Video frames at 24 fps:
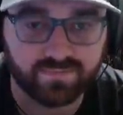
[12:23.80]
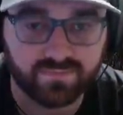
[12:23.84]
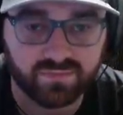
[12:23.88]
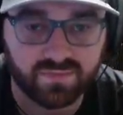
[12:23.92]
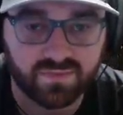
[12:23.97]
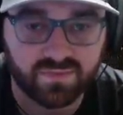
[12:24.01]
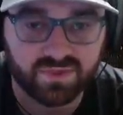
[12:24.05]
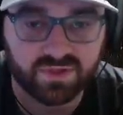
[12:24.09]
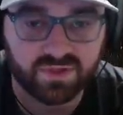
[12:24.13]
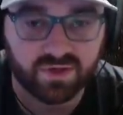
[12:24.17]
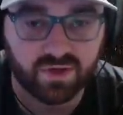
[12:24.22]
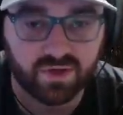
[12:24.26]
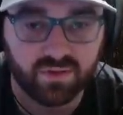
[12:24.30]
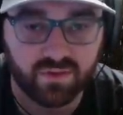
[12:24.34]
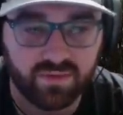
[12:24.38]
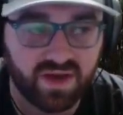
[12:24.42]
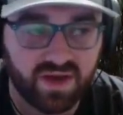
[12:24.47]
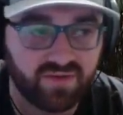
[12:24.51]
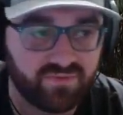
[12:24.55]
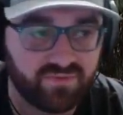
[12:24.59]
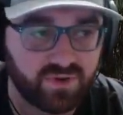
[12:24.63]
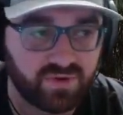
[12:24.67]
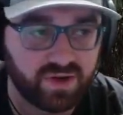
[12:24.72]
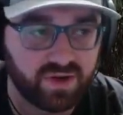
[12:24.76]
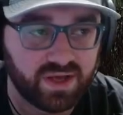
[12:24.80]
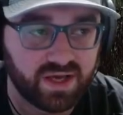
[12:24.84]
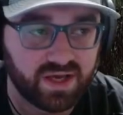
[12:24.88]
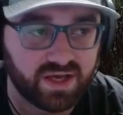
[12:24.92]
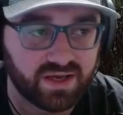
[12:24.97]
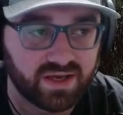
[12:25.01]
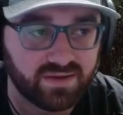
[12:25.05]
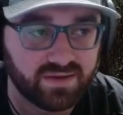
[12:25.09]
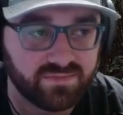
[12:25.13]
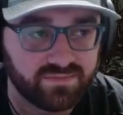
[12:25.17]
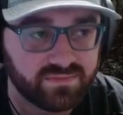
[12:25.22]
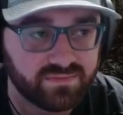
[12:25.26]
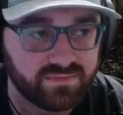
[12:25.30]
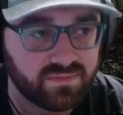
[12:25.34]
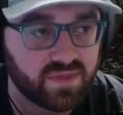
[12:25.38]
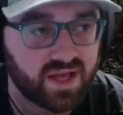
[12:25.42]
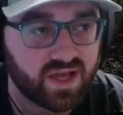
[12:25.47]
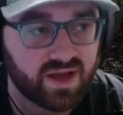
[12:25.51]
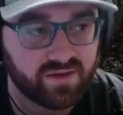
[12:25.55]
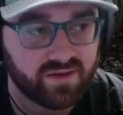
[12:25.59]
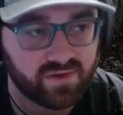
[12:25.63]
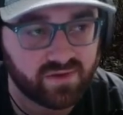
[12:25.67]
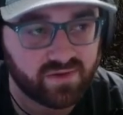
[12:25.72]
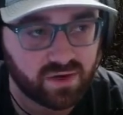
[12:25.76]
So you may forget.
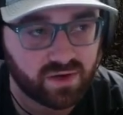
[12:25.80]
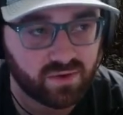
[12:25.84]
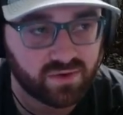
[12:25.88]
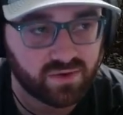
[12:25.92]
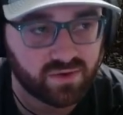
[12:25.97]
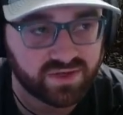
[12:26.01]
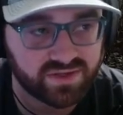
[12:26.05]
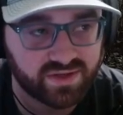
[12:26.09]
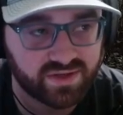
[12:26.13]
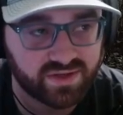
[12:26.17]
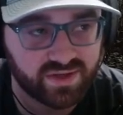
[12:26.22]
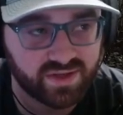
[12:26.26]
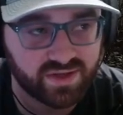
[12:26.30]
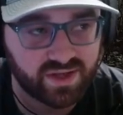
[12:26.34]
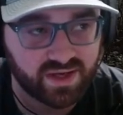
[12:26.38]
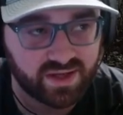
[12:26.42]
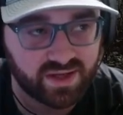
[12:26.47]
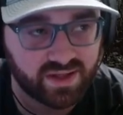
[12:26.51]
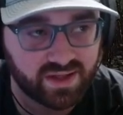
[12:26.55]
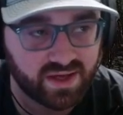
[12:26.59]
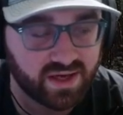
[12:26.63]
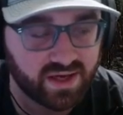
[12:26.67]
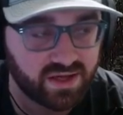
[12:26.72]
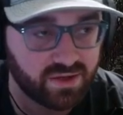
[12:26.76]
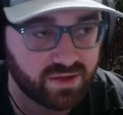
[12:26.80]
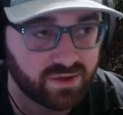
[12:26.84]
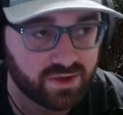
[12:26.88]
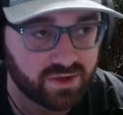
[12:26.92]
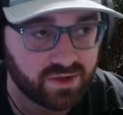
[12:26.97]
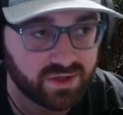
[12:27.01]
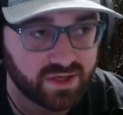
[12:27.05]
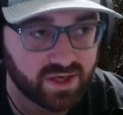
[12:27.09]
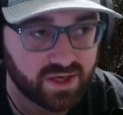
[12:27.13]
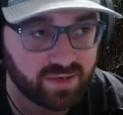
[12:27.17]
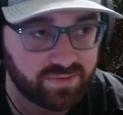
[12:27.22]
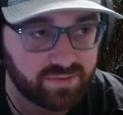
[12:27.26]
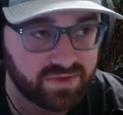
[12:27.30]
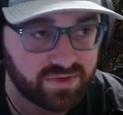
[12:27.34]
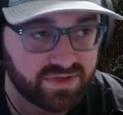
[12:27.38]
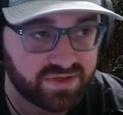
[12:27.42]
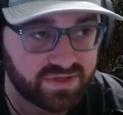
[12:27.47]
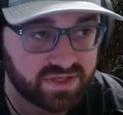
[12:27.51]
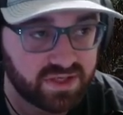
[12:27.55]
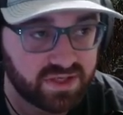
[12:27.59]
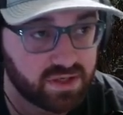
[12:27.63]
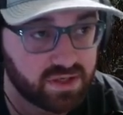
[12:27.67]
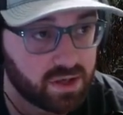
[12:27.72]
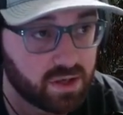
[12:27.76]
Having it always on like that, you look up, you
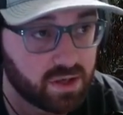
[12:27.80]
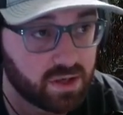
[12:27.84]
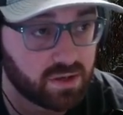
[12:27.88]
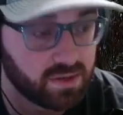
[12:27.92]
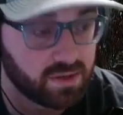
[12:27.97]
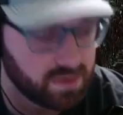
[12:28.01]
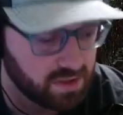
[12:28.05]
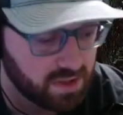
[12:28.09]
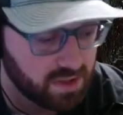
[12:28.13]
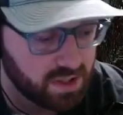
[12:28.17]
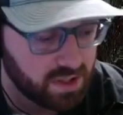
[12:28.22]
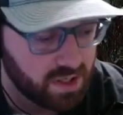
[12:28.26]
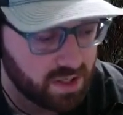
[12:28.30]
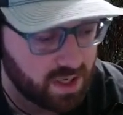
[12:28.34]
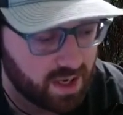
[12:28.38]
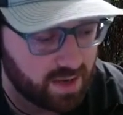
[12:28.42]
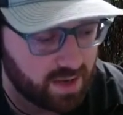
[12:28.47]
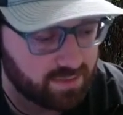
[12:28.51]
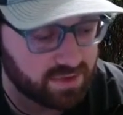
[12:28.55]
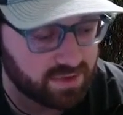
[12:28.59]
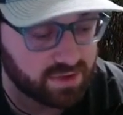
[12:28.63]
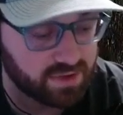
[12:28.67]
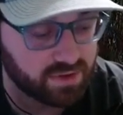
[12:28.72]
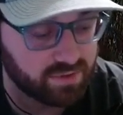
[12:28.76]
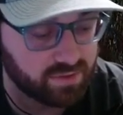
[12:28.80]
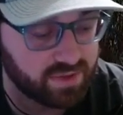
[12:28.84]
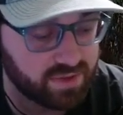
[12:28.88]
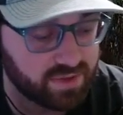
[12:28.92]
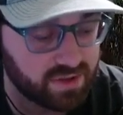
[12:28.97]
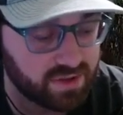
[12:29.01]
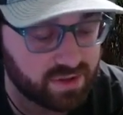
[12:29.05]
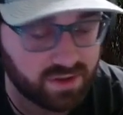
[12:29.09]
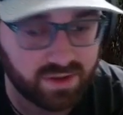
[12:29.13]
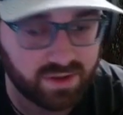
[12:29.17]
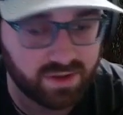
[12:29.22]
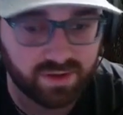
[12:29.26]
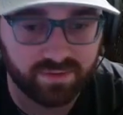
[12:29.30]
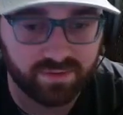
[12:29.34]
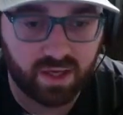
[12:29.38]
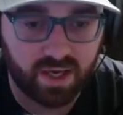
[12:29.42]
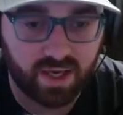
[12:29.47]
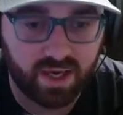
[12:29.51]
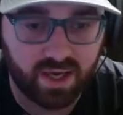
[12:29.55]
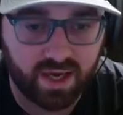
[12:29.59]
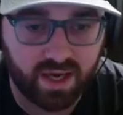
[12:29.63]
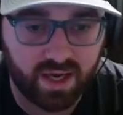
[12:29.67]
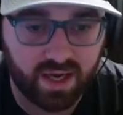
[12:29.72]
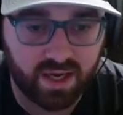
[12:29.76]
see, oh, I'm a little bit hurt.
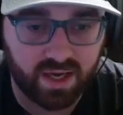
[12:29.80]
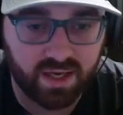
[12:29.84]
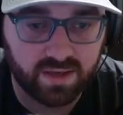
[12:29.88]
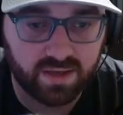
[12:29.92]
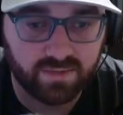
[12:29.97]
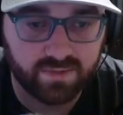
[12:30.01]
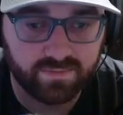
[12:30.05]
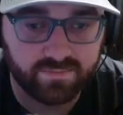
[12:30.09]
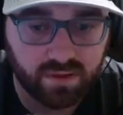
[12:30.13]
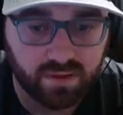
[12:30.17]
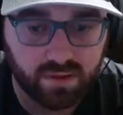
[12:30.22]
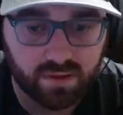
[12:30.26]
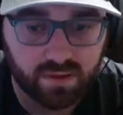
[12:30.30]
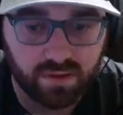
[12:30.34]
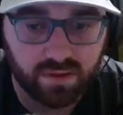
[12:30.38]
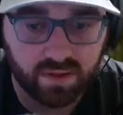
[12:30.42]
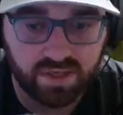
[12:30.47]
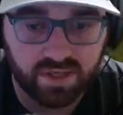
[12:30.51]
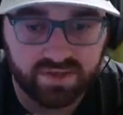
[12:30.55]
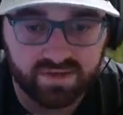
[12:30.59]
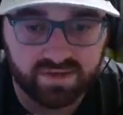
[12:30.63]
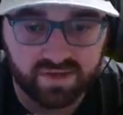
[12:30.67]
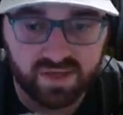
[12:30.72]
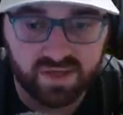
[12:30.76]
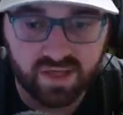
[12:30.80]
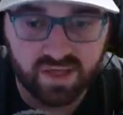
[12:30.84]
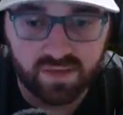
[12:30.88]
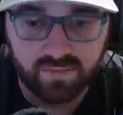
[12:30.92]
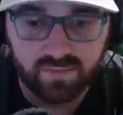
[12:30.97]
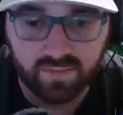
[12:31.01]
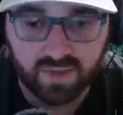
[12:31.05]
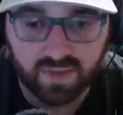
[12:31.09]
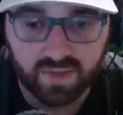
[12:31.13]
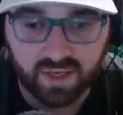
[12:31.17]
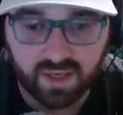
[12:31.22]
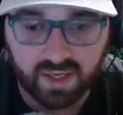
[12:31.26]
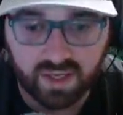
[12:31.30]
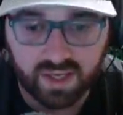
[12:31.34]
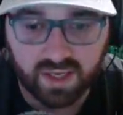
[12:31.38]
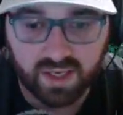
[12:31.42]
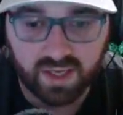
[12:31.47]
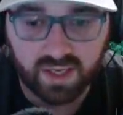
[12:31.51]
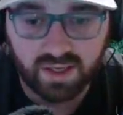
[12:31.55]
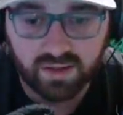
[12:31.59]
I like to keep my